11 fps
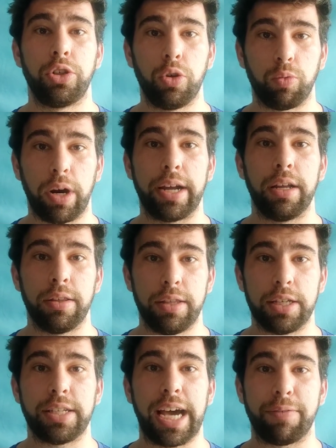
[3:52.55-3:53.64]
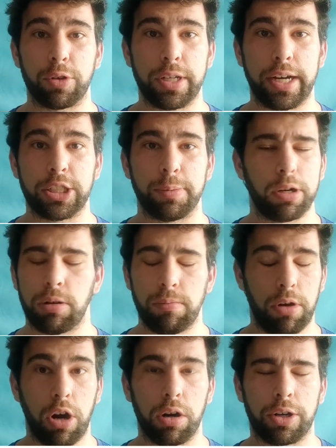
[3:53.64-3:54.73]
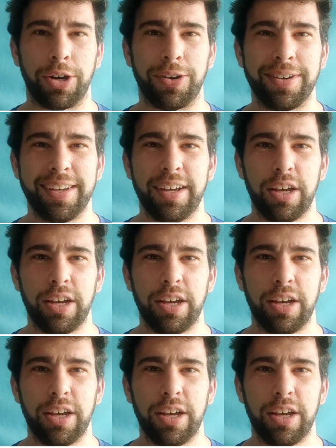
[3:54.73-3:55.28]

to write this advertisement or article.